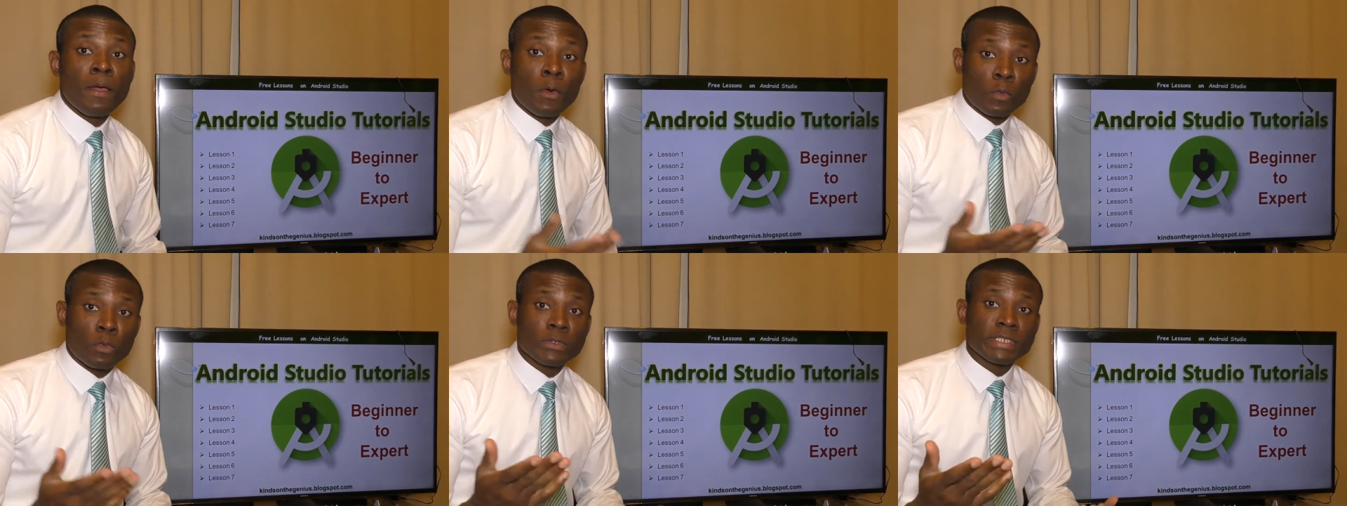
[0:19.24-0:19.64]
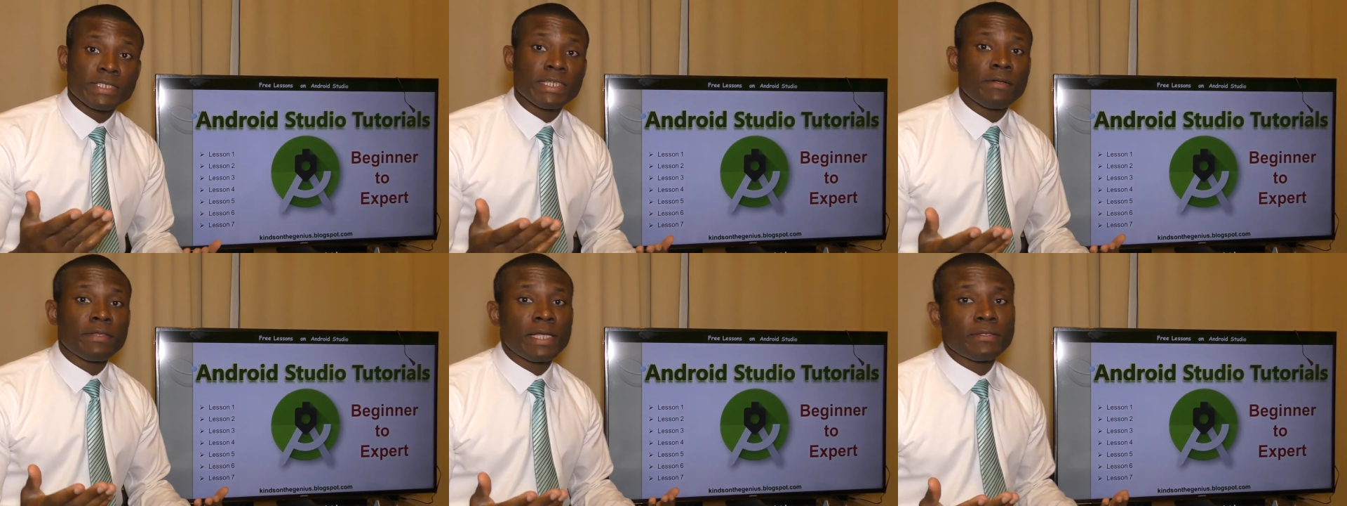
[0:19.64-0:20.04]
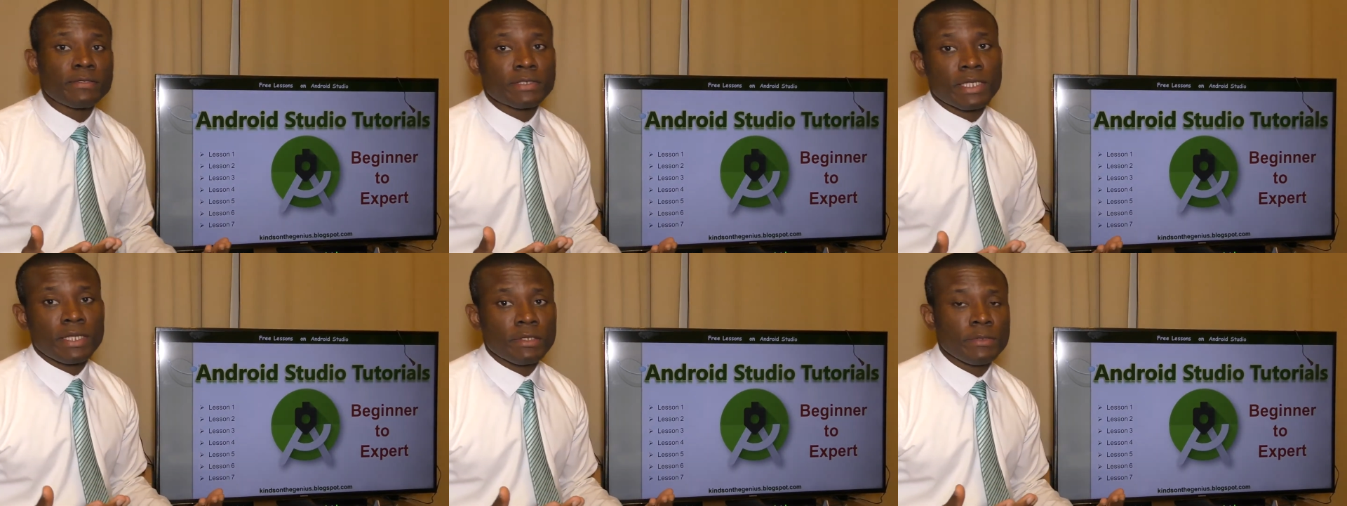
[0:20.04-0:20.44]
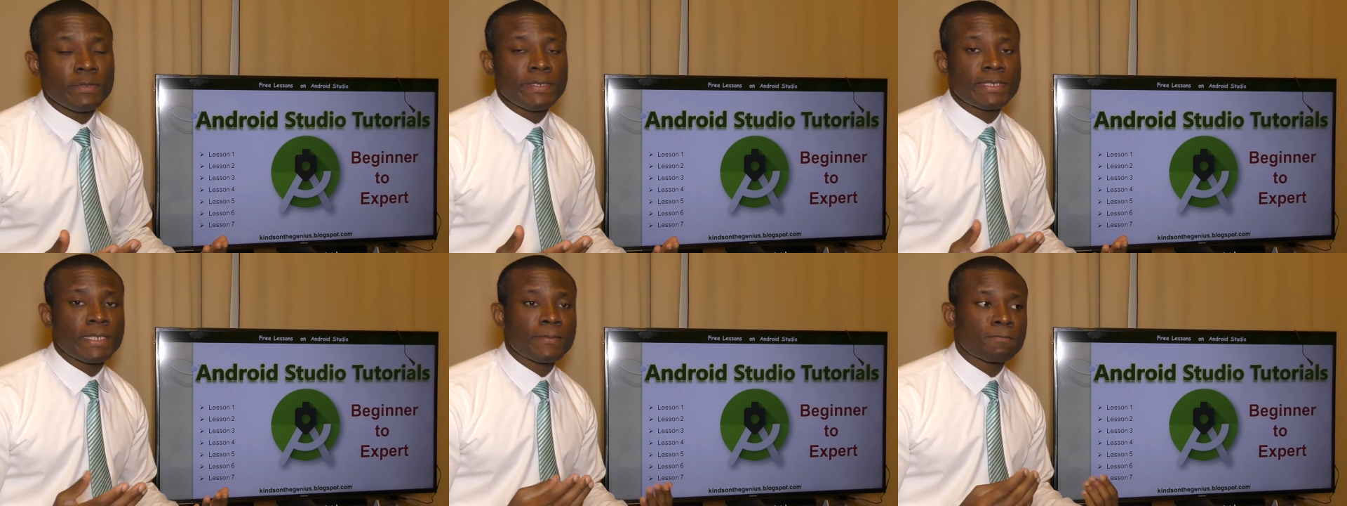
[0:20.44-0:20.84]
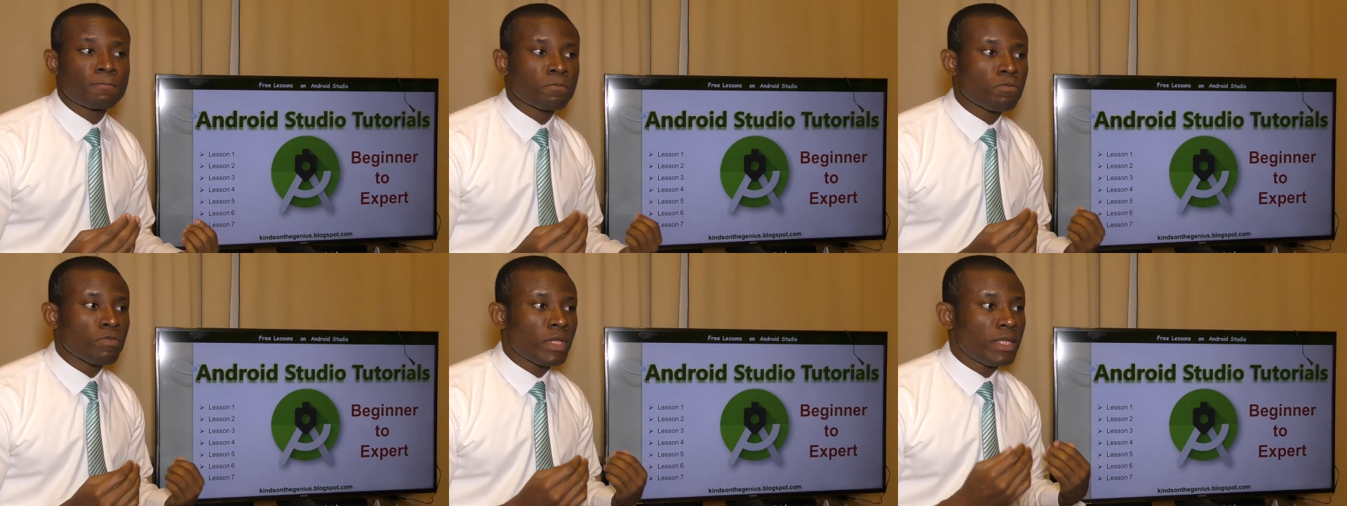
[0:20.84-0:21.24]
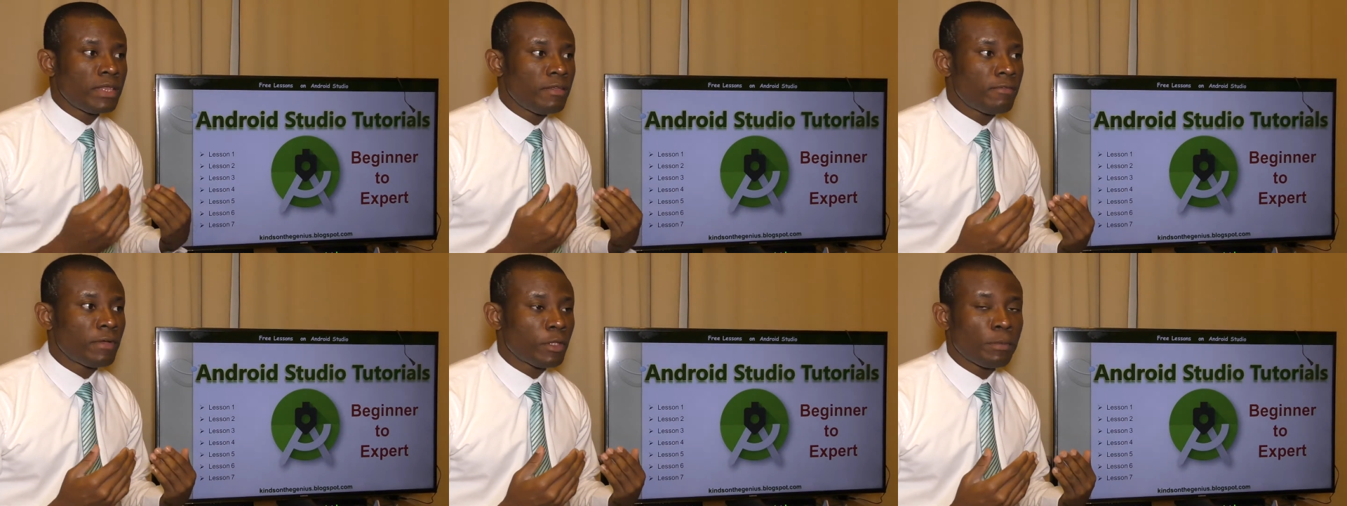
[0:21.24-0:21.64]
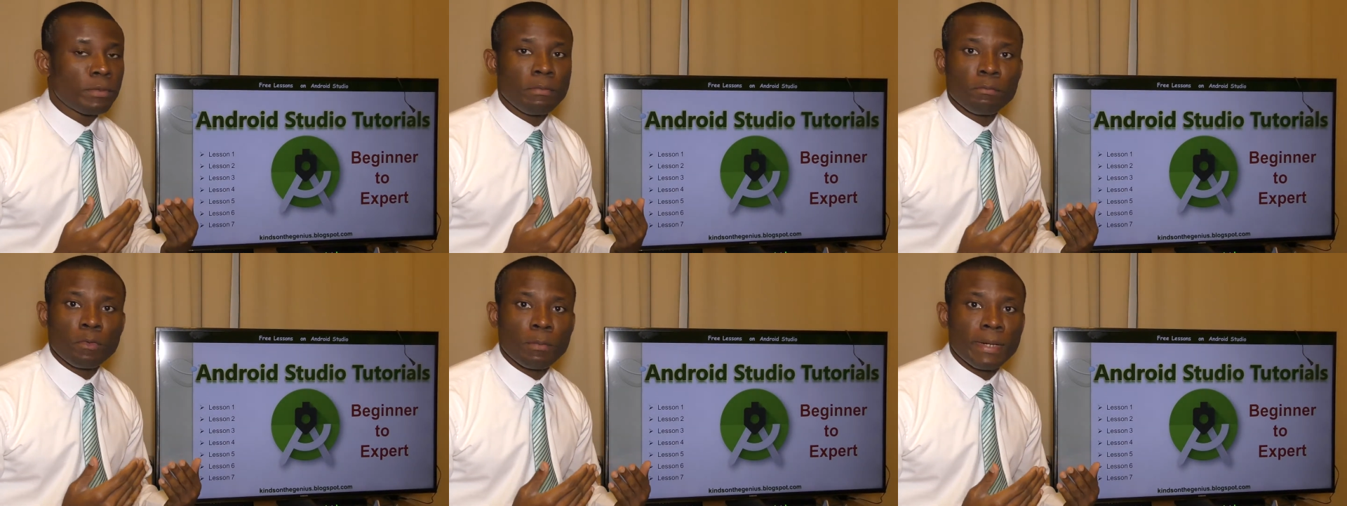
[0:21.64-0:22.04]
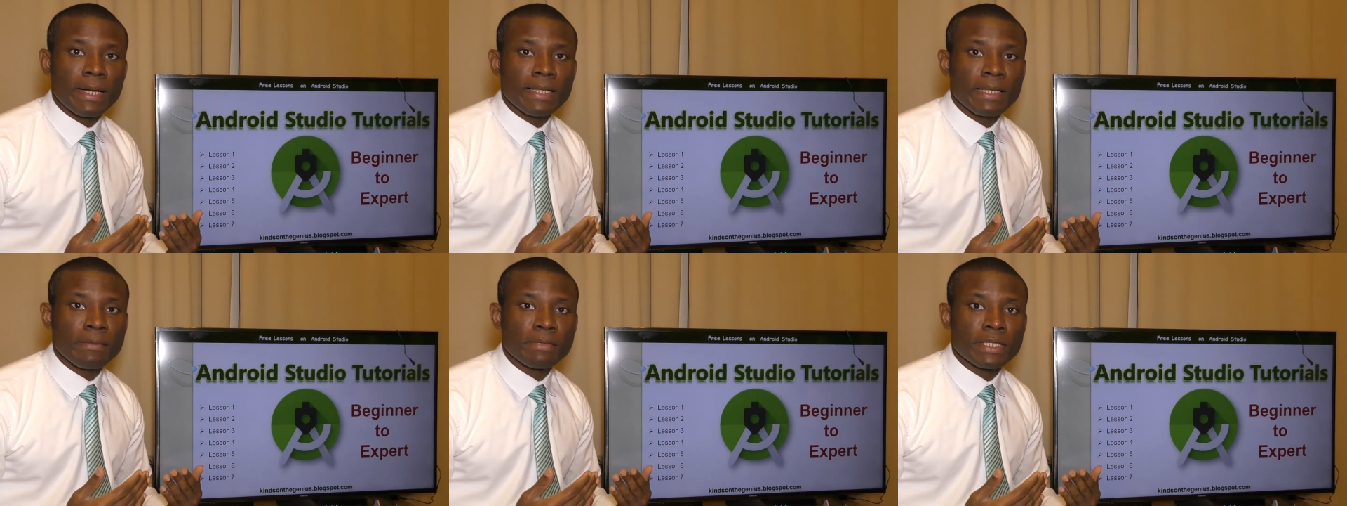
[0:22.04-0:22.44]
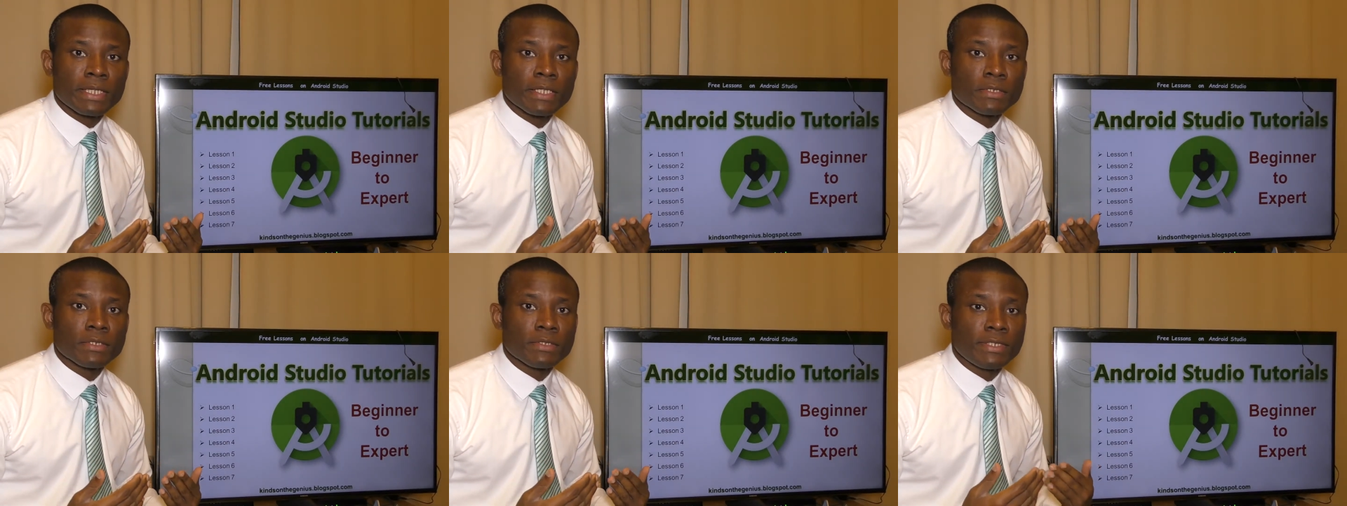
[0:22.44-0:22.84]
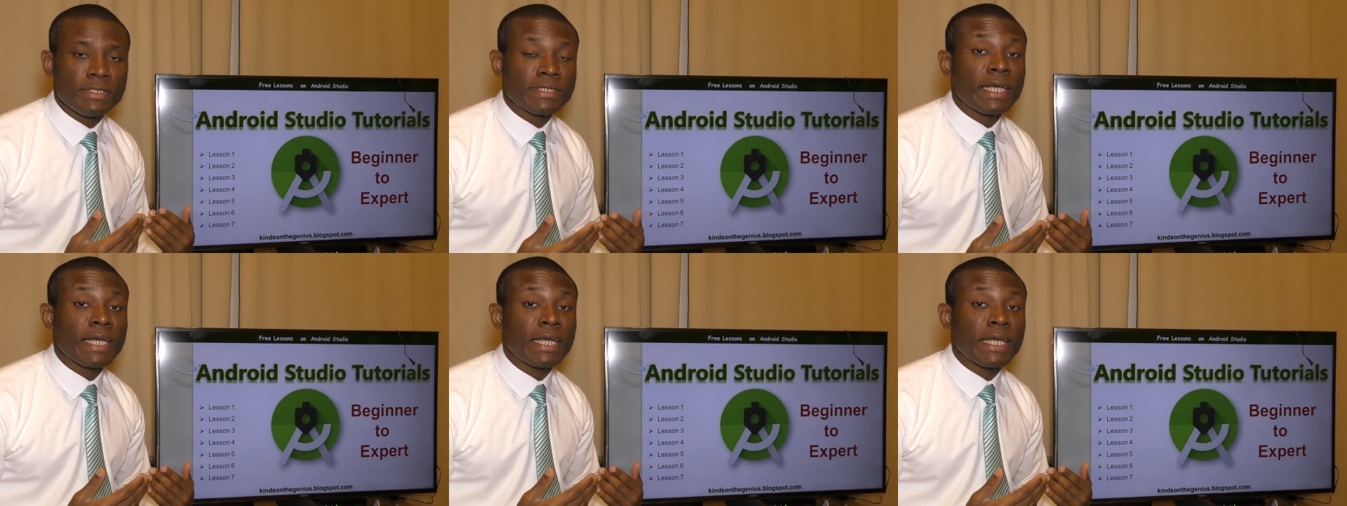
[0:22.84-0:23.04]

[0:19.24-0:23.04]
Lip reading: One thing I'd like to tell you is that developing mobile application is